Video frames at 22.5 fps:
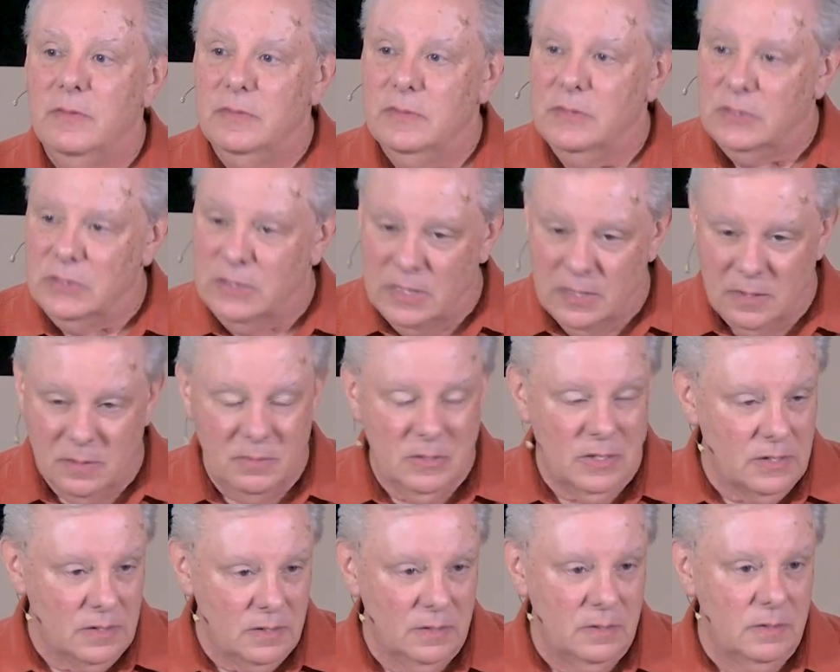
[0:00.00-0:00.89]

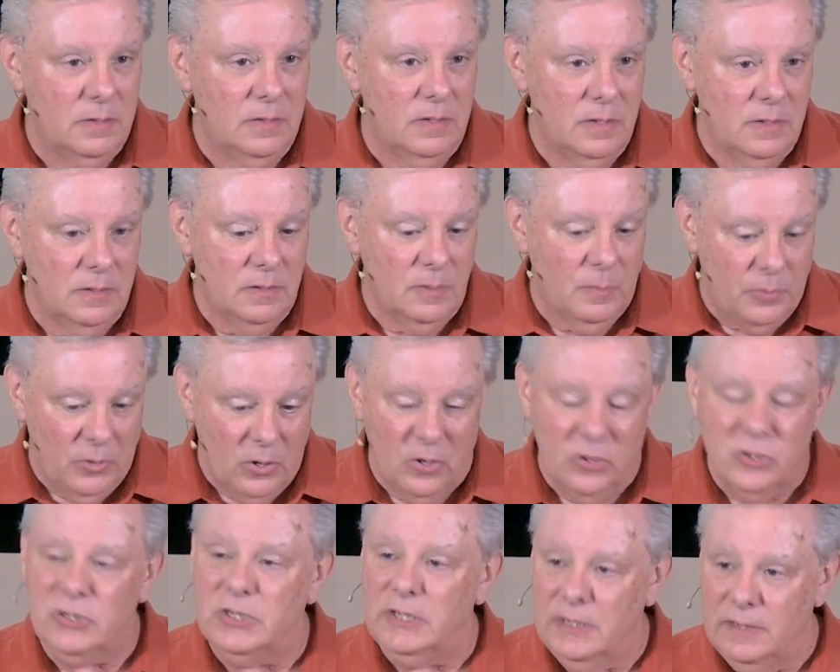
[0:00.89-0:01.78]
the
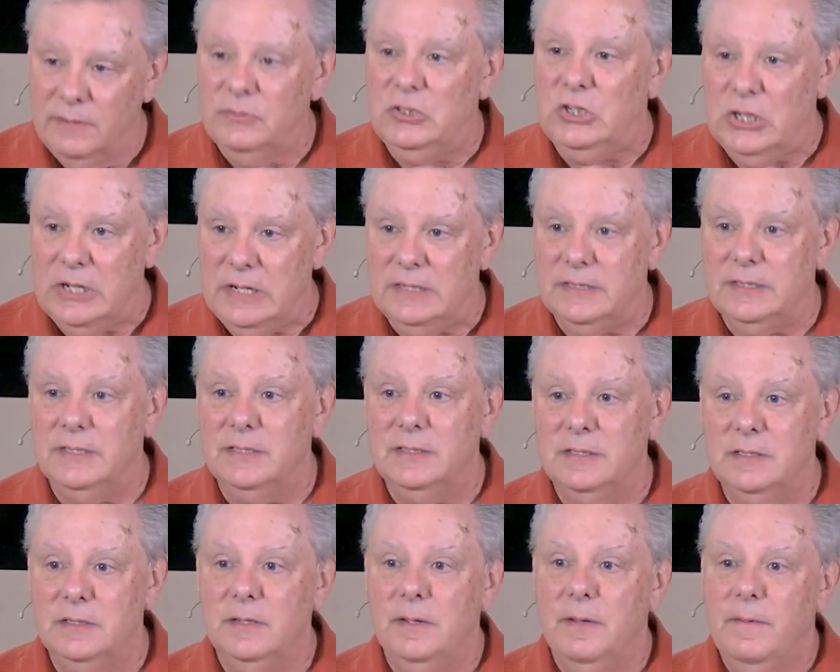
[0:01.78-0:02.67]
person of
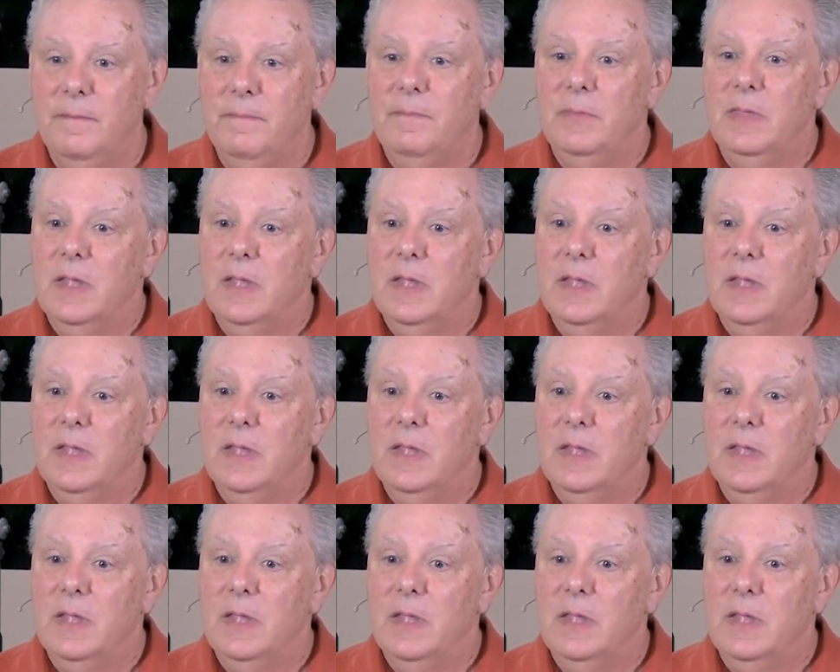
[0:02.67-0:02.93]
Jesus